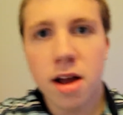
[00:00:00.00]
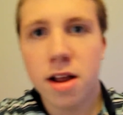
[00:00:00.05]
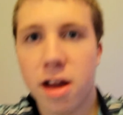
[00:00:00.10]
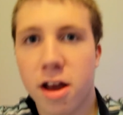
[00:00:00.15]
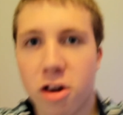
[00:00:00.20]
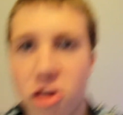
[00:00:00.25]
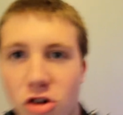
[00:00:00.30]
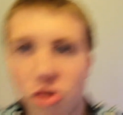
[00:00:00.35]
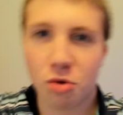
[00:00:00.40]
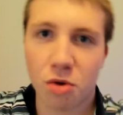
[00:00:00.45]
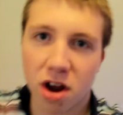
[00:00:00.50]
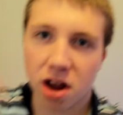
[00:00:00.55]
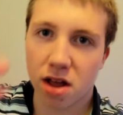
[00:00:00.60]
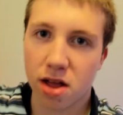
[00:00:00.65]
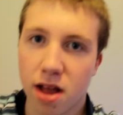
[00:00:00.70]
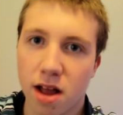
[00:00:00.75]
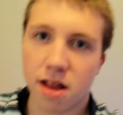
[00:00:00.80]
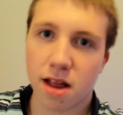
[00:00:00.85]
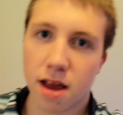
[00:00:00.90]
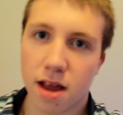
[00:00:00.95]
they shrink,
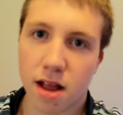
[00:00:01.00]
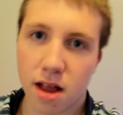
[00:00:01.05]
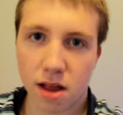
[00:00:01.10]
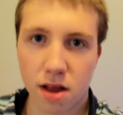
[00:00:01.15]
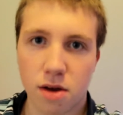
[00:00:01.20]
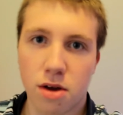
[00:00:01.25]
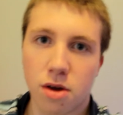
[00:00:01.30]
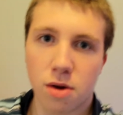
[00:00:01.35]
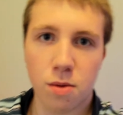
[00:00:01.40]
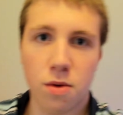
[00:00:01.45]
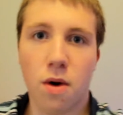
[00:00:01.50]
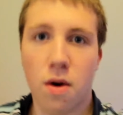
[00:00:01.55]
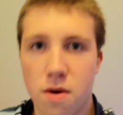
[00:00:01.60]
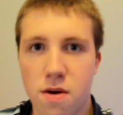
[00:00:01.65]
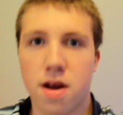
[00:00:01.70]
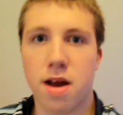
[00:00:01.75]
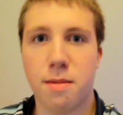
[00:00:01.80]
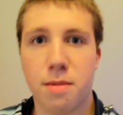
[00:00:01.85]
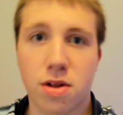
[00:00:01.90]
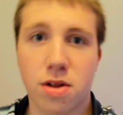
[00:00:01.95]
and they, you
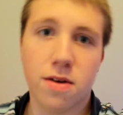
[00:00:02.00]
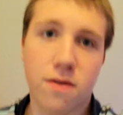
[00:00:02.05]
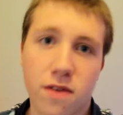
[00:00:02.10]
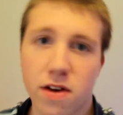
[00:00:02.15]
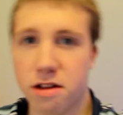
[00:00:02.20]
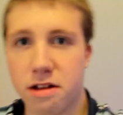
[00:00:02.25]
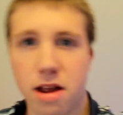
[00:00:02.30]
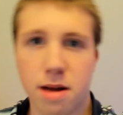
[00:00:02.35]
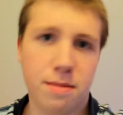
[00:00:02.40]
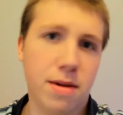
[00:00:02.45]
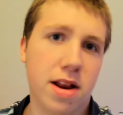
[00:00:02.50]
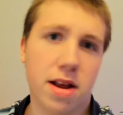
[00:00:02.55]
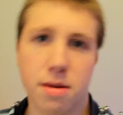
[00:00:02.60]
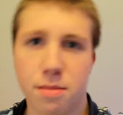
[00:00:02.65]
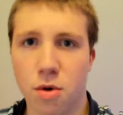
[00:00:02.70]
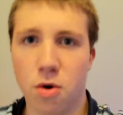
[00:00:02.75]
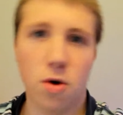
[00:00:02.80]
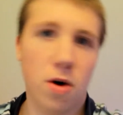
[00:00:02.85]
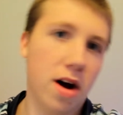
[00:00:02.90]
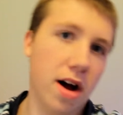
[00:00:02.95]
won't to fit them
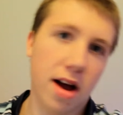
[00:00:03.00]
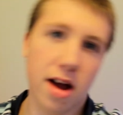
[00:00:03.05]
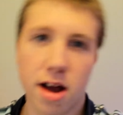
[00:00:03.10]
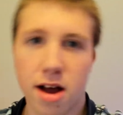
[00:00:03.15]
anymore.